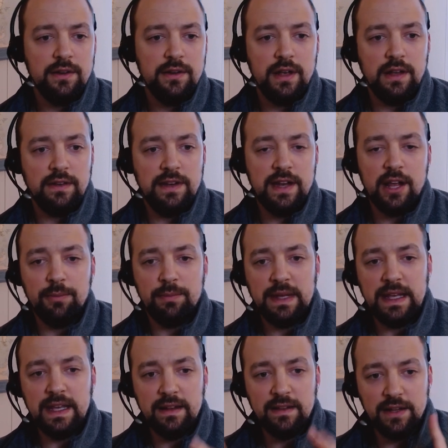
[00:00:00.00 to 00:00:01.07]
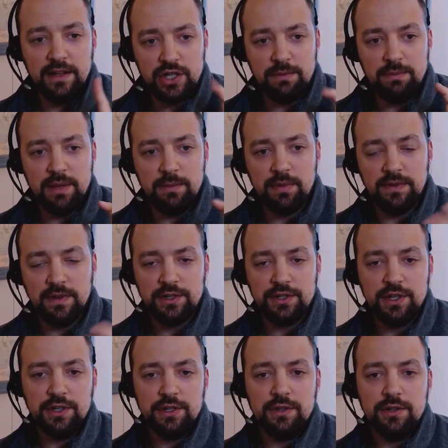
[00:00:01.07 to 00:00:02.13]
as an LP in the GP
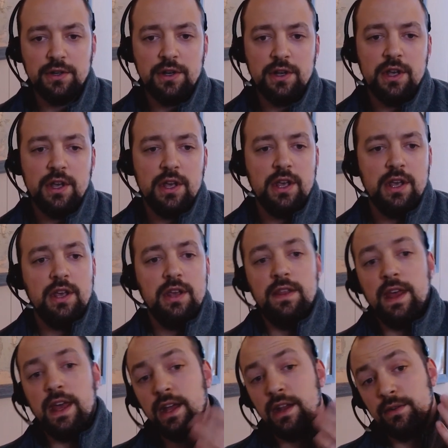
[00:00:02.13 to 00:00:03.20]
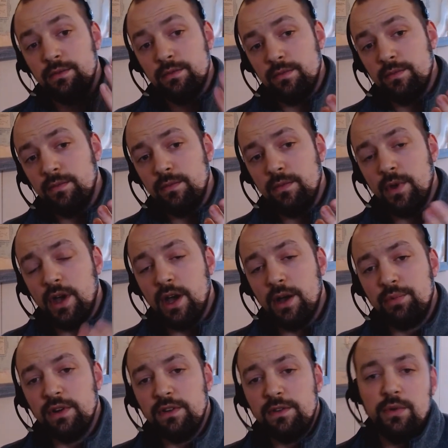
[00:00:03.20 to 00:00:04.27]
position. Then
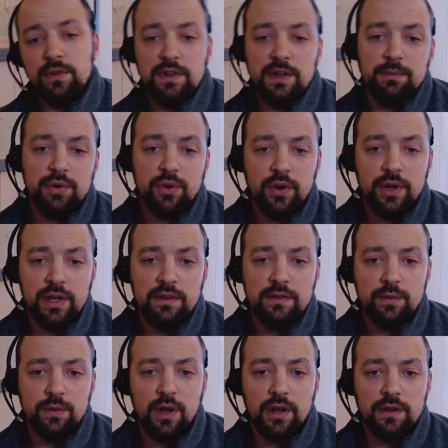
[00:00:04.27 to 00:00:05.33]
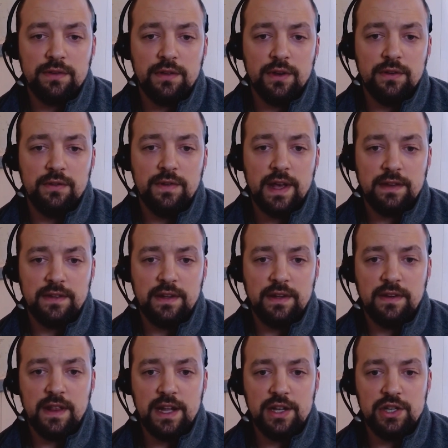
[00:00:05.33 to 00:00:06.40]
principals and employees will also invest
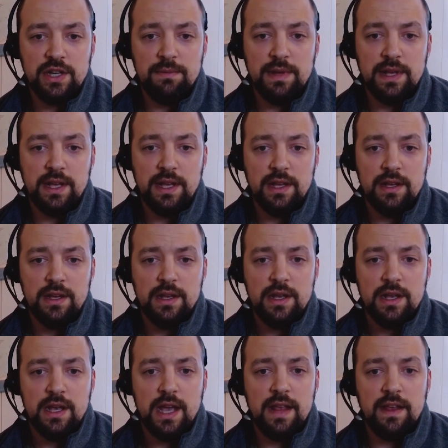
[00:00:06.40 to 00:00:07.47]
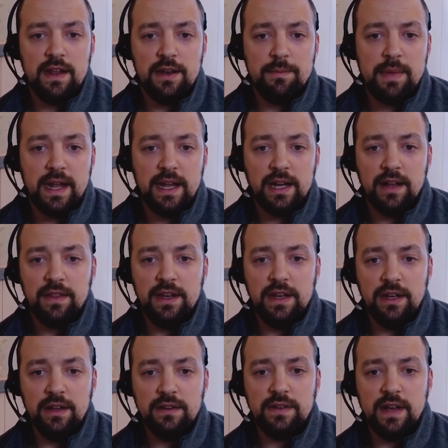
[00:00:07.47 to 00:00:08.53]
into that GP. And then depending on the
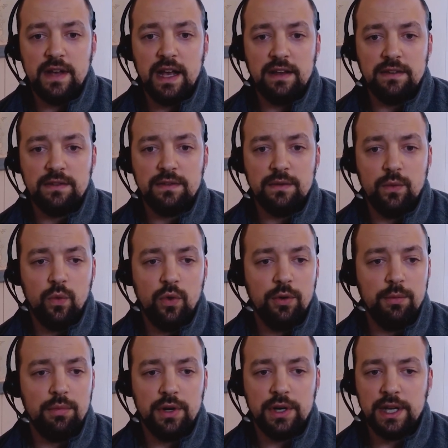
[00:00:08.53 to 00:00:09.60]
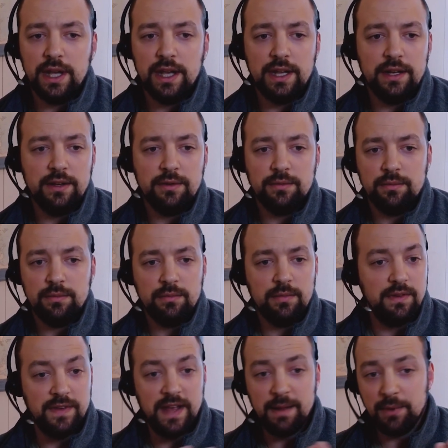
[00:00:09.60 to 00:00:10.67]
deal size, we'll bring in
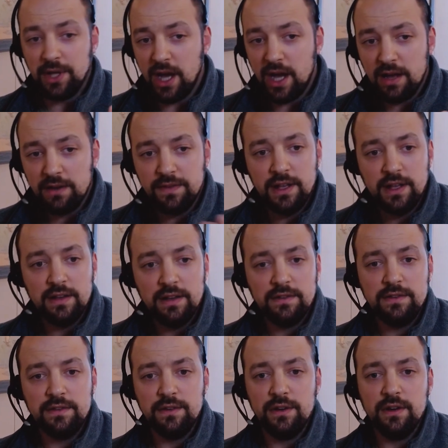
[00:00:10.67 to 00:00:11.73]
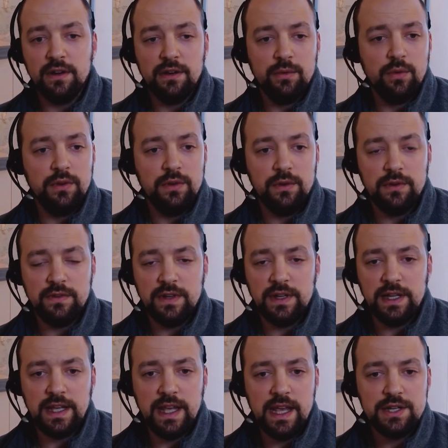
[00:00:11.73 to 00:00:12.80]
a family office or we'll do a
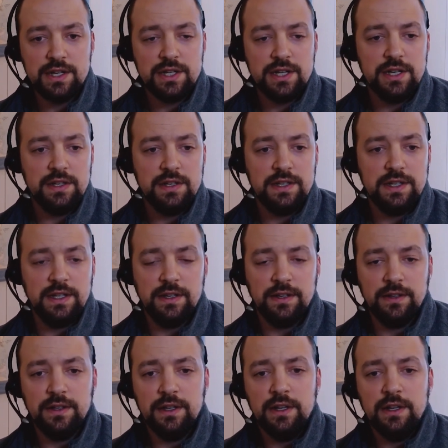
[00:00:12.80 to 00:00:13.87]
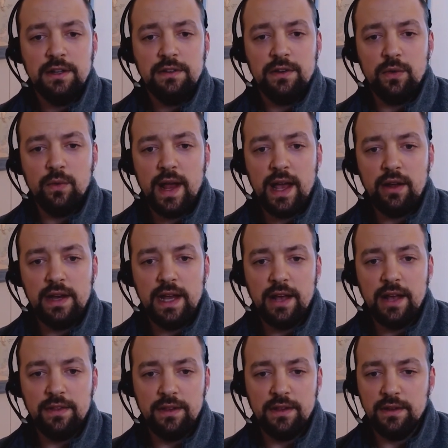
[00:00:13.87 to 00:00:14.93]
syndication to round
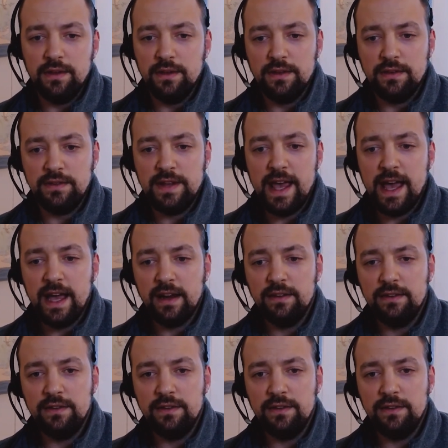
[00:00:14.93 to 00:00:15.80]
out the stack.